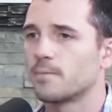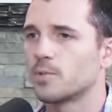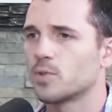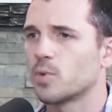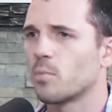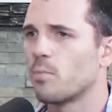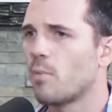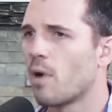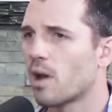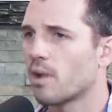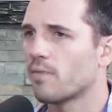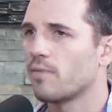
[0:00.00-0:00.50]

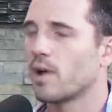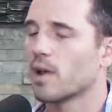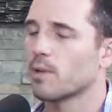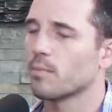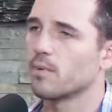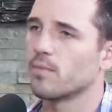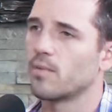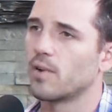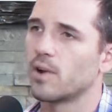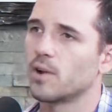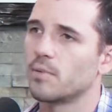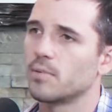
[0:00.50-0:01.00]
So
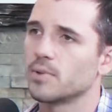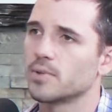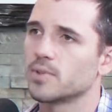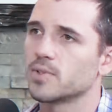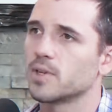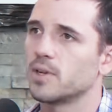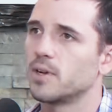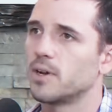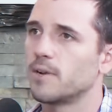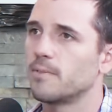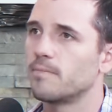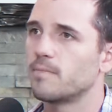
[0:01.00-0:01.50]
modifiable
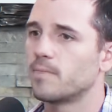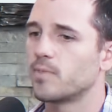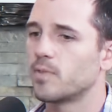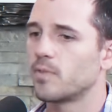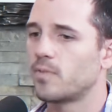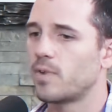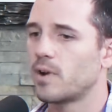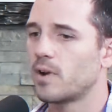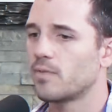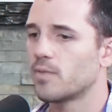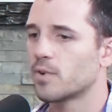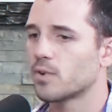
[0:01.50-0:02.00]
variables. The
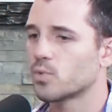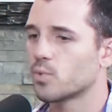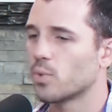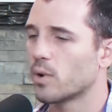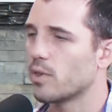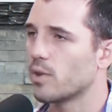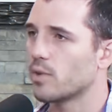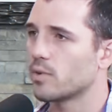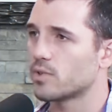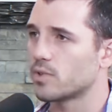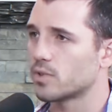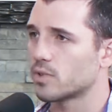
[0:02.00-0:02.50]
very first one
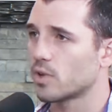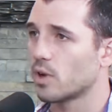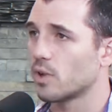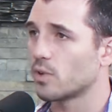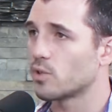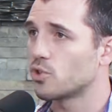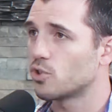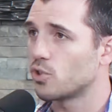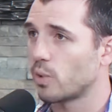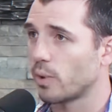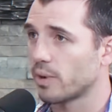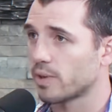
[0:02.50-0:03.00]
of those is
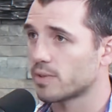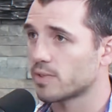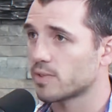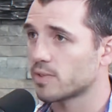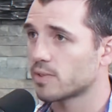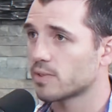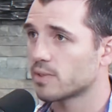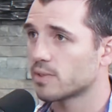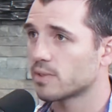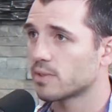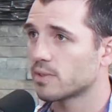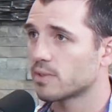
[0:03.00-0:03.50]
called
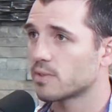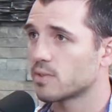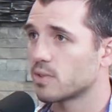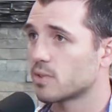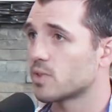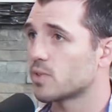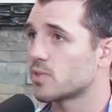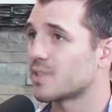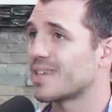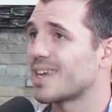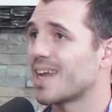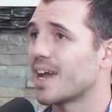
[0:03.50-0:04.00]
choice. So
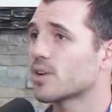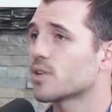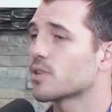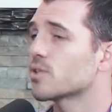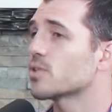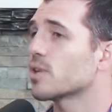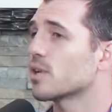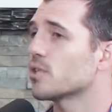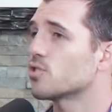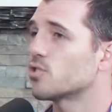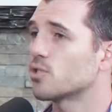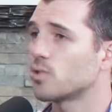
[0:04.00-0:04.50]
this is the
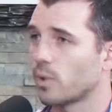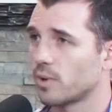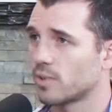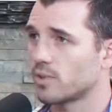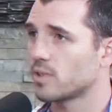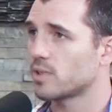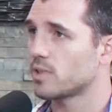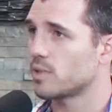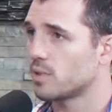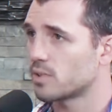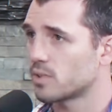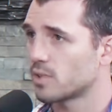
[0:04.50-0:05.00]
exercise
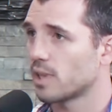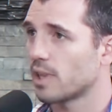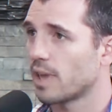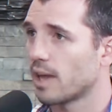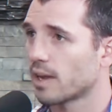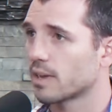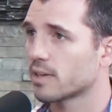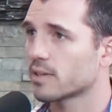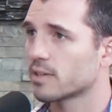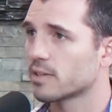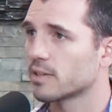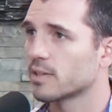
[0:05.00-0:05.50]
choice that you
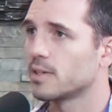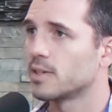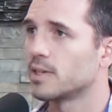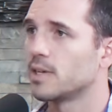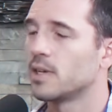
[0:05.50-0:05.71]
select.